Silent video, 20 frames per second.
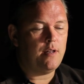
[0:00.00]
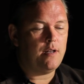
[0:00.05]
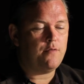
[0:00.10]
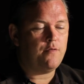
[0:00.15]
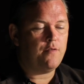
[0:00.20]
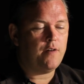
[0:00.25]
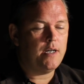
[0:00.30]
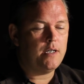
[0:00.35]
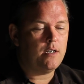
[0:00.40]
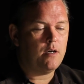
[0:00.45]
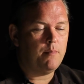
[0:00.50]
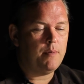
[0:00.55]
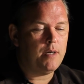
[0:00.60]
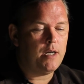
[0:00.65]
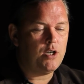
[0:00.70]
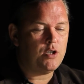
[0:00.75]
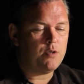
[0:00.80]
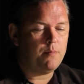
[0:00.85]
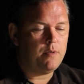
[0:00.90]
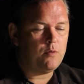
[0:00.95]
that fine
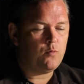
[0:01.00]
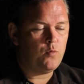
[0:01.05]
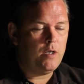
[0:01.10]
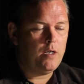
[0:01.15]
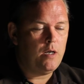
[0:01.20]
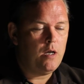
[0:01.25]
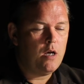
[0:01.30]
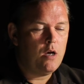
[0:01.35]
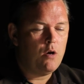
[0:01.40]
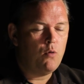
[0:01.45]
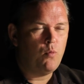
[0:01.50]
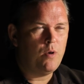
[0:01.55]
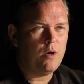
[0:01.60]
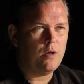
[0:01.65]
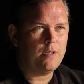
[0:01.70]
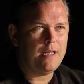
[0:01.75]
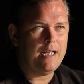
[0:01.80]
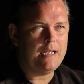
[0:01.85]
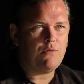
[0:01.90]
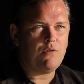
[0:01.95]
combination between, we
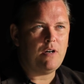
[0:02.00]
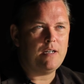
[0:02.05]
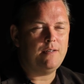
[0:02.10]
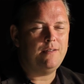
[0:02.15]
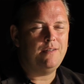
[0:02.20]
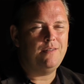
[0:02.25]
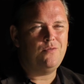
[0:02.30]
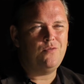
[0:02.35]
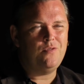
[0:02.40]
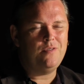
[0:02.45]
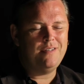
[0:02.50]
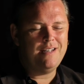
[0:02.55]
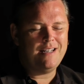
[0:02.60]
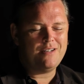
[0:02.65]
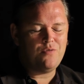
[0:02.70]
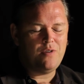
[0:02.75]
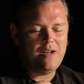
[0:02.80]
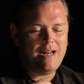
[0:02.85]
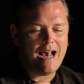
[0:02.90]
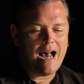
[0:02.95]
don't get that
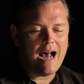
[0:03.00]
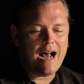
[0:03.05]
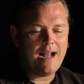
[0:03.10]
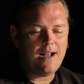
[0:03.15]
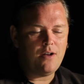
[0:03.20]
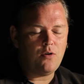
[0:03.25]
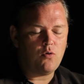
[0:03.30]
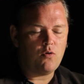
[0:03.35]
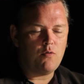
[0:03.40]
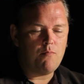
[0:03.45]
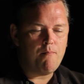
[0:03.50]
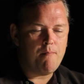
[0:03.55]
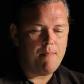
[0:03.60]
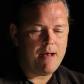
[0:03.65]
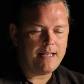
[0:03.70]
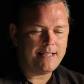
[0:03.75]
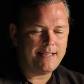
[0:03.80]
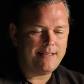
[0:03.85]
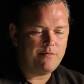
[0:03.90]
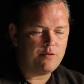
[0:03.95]
really high or
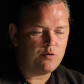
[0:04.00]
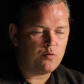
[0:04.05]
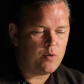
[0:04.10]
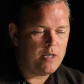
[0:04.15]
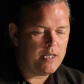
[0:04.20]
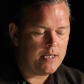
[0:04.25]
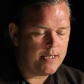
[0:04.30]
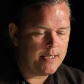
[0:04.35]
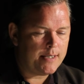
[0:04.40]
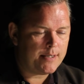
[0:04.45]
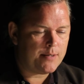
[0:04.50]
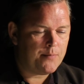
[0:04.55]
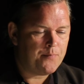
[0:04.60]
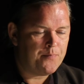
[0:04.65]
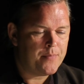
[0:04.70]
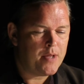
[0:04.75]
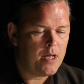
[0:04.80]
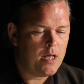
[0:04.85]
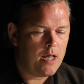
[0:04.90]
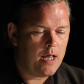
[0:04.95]
massive
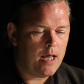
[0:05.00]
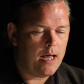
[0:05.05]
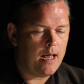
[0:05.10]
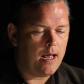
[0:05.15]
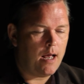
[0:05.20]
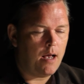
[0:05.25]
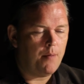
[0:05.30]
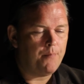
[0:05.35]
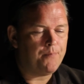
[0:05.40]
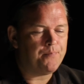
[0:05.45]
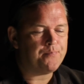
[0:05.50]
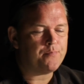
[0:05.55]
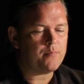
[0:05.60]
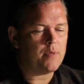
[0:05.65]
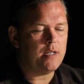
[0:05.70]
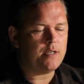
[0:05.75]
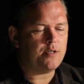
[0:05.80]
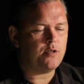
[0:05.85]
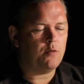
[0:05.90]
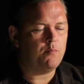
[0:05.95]
sweetness.
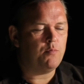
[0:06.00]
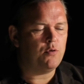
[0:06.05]
It's not